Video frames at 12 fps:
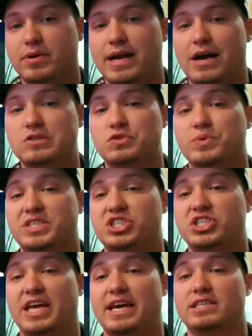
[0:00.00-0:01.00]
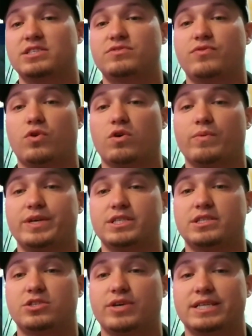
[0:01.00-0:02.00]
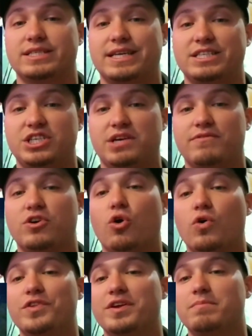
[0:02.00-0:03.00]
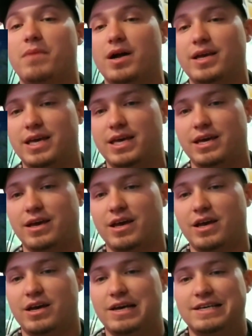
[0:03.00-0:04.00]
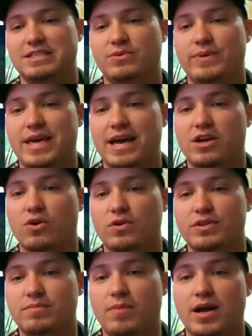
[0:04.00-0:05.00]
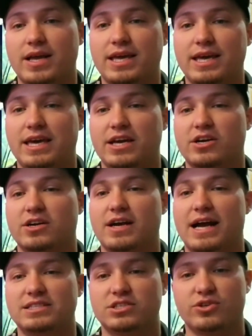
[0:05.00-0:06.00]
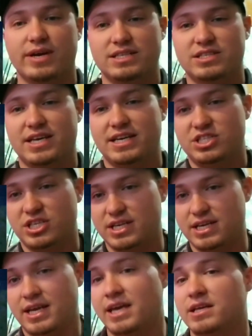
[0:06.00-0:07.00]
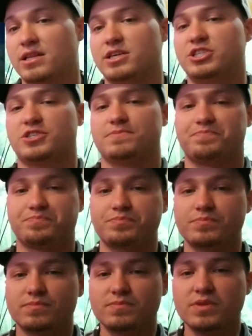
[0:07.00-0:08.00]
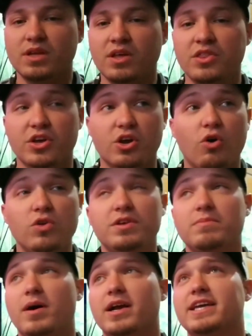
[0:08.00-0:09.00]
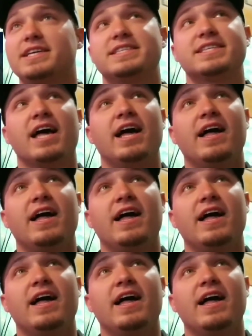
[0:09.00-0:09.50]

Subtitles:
pronounce, which is the translation of golden monkey. So we get golden monkey here as a translation in English. The golden monkeys,